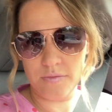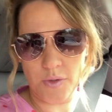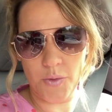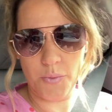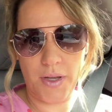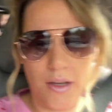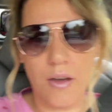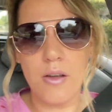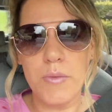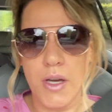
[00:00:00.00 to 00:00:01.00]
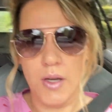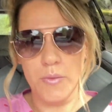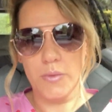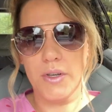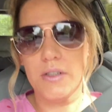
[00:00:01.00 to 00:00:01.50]
on the way home,
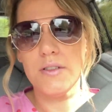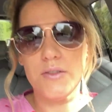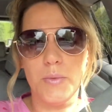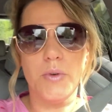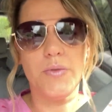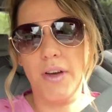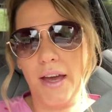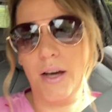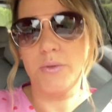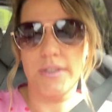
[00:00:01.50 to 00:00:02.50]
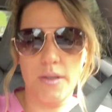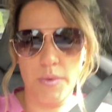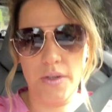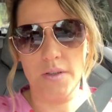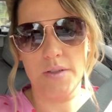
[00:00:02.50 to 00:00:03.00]
but we're going to stop off at Aldi
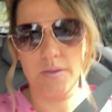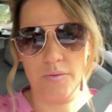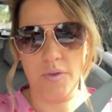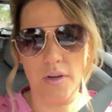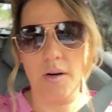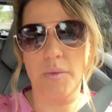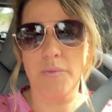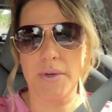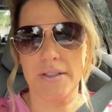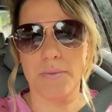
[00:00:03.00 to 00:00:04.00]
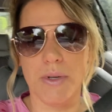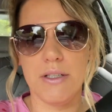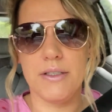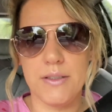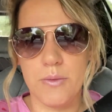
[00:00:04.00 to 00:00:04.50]
because we've got a couple of bits and
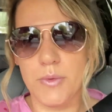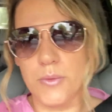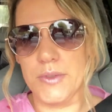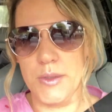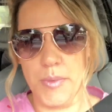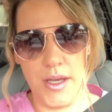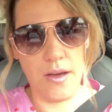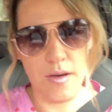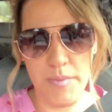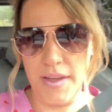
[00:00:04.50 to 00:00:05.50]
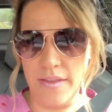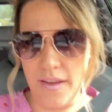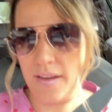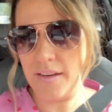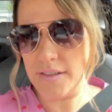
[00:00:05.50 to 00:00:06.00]
pieces that we want to pick up in there.